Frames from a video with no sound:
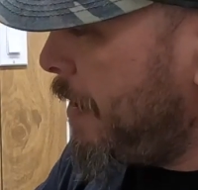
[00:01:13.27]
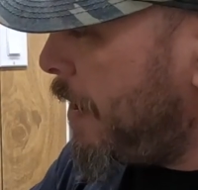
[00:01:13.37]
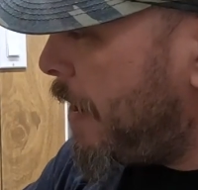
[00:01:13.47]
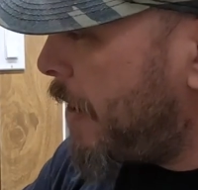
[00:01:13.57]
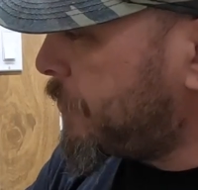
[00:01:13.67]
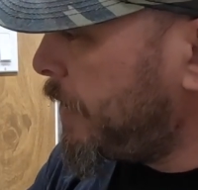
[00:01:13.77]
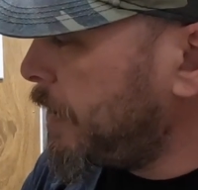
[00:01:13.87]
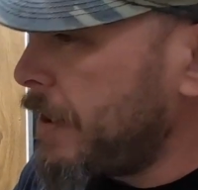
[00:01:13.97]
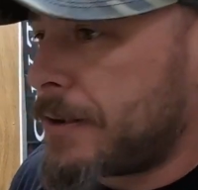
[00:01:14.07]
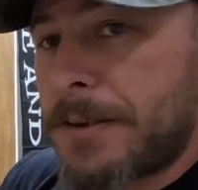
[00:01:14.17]
it actually
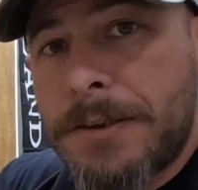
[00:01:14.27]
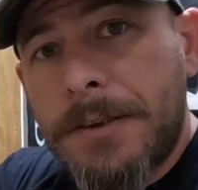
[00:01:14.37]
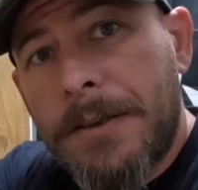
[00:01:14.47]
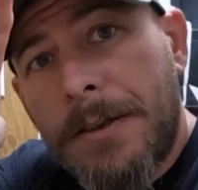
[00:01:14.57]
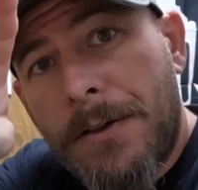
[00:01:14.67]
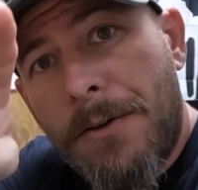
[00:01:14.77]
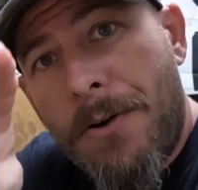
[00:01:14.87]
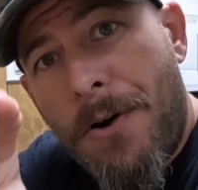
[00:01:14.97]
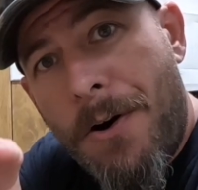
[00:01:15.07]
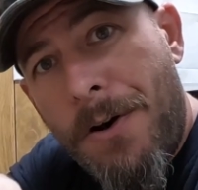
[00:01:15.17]
lists
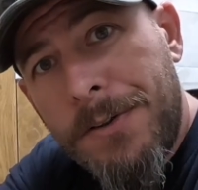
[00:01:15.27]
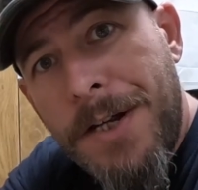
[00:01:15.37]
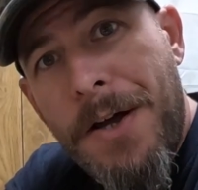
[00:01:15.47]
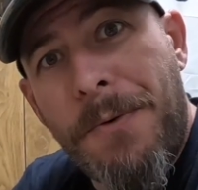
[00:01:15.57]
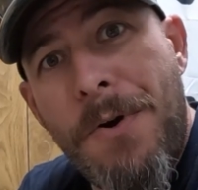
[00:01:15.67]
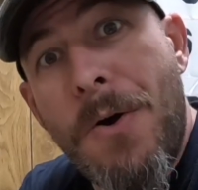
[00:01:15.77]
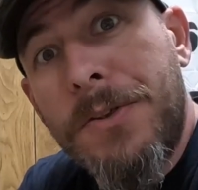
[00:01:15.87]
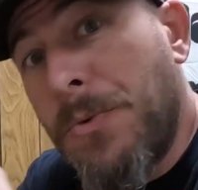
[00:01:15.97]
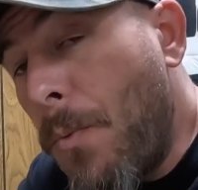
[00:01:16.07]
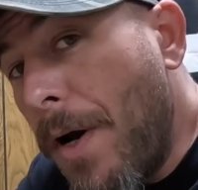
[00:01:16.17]
all down a row
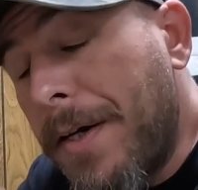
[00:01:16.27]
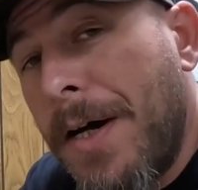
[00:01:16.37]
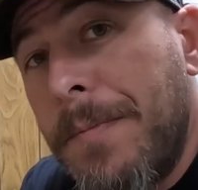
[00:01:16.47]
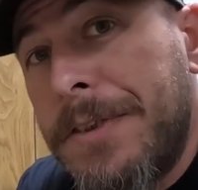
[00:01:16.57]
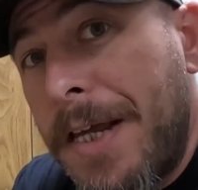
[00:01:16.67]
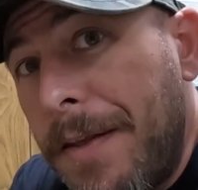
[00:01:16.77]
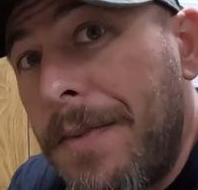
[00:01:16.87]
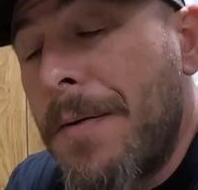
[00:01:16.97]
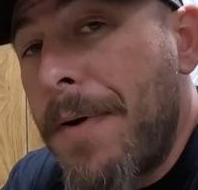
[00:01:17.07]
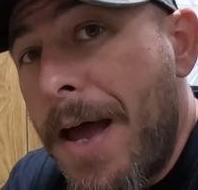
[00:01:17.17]
as to what comes
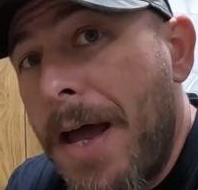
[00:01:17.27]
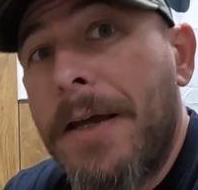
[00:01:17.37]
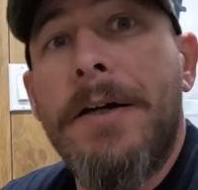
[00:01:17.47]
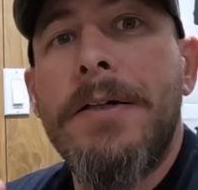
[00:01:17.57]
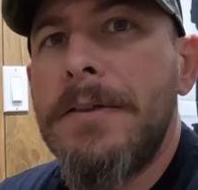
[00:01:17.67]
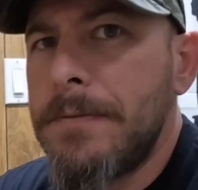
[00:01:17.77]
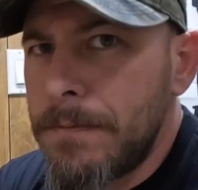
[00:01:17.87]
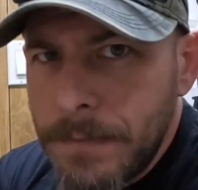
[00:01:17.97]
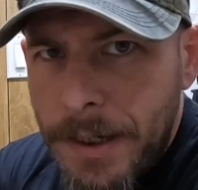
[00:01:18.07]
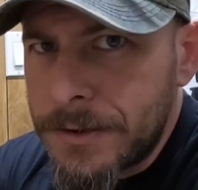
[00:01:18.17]
in the bag.
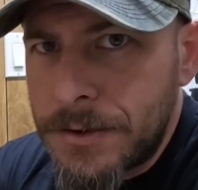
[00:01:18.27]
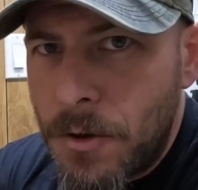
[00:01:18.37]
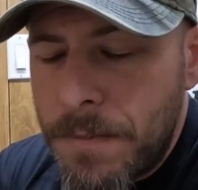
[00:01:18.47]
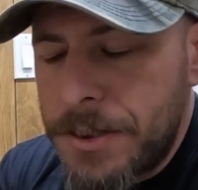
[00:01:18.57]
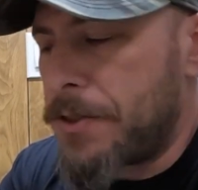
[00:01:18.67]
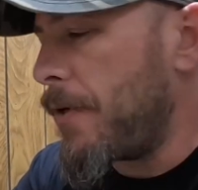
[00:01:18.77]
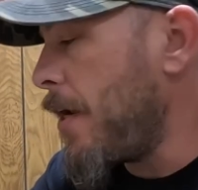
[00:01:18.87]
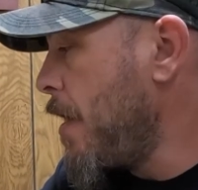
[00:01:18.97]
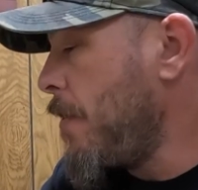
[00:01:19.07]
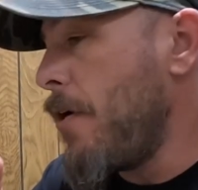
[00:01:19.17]
It's no mystery.
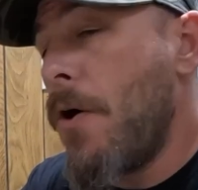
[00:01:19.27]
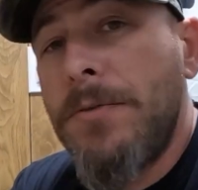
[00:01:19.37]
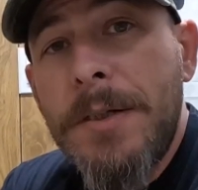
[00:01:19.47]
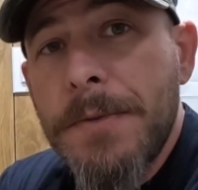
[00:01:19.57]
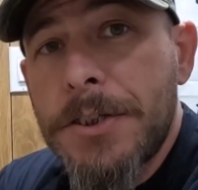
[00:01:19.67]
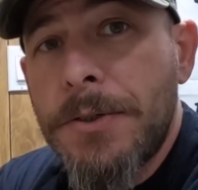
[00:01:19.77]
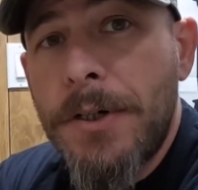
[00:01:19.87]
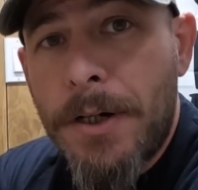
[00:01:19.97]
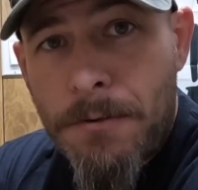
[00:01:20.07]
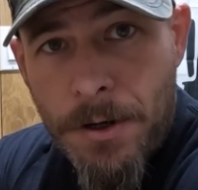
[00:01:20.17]
The only mystery
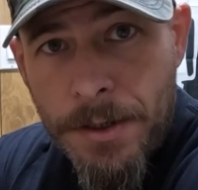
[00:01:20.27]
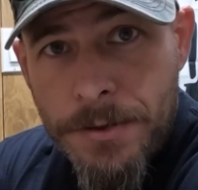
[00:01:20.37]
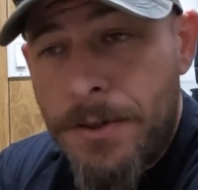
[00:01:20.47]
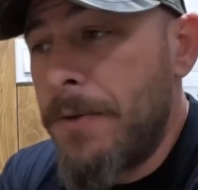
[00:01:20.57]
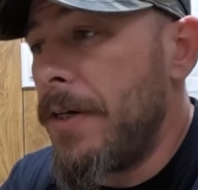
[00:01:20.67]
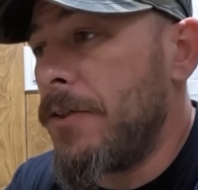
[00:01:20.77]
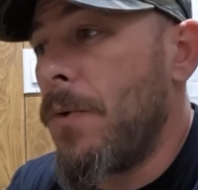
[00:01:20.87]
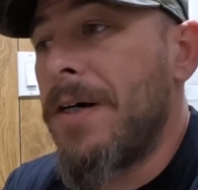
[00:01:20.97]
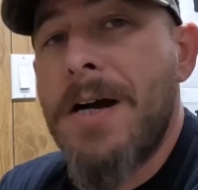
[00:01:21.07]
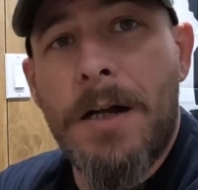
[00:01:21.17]
you're going to run into is
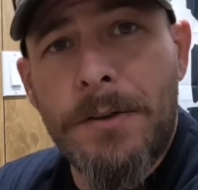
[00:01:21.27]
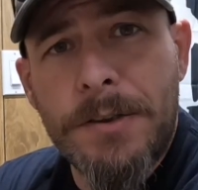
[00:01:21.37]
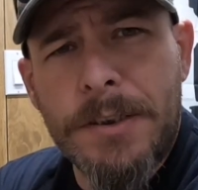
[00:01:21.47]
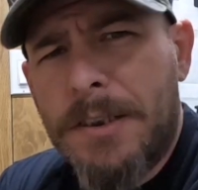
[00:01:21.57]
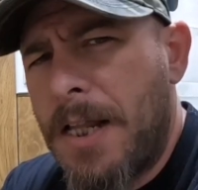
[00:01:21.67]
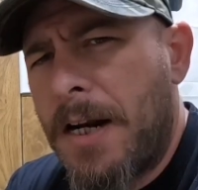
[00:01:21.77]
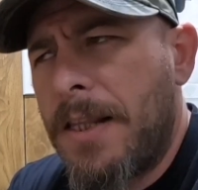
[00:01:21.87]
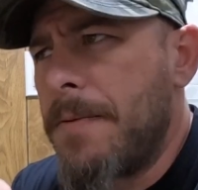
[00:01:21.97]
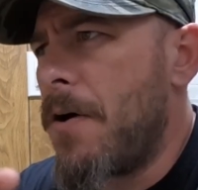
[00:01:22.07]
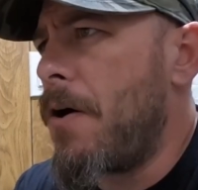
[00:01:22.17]
what colors, because a lot of
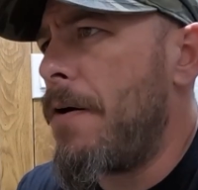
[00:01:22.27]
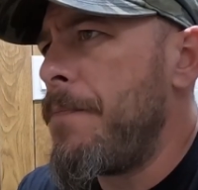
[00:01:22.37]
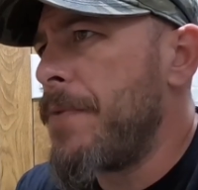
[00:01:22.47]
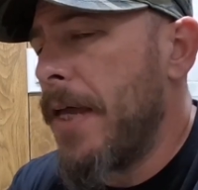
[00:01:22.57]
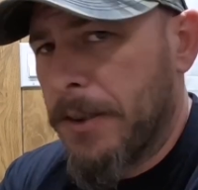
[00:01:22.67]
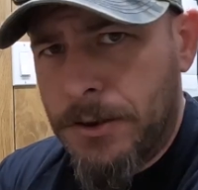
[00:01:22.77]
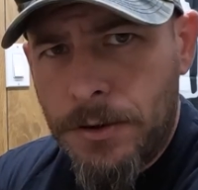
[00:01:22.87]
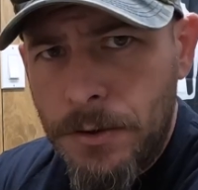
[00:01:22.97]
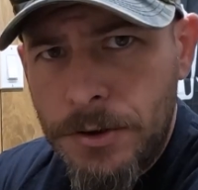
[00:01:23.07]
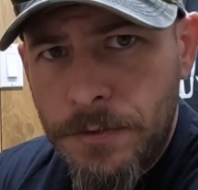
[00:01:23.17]
them are
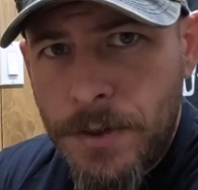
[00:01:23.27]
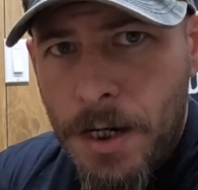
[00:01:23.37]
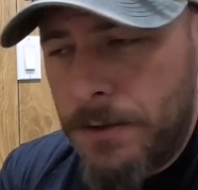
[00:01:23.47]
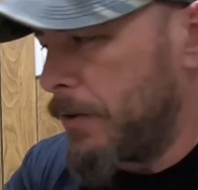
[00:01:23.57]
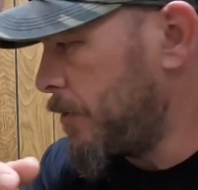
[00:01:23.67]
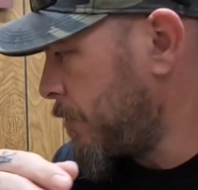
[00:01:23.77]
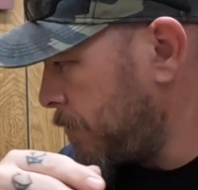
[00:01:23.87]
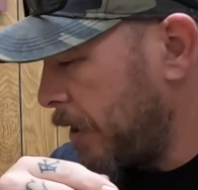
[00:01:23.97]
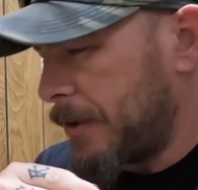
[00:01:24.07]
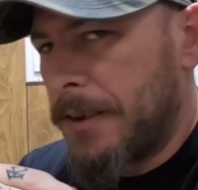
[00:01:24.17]
exclusive colors
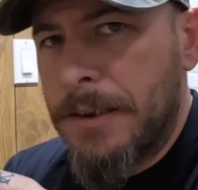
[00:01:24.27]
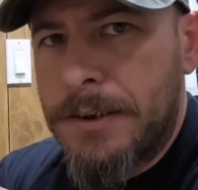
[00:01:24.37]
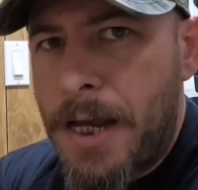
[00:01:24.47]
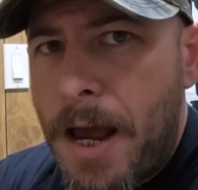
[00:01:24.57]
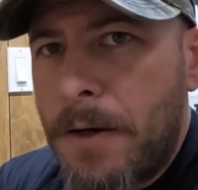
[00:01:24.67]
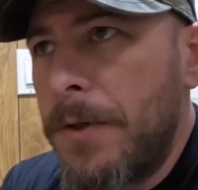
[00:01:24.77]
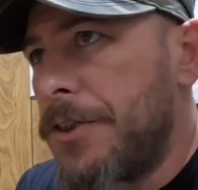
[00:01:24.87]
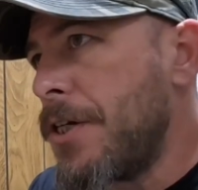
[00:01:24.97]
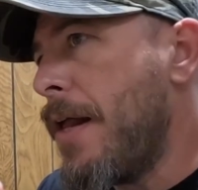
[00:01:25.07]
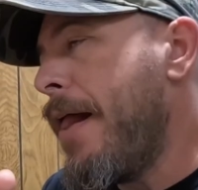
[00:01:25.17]
just to the sack, which,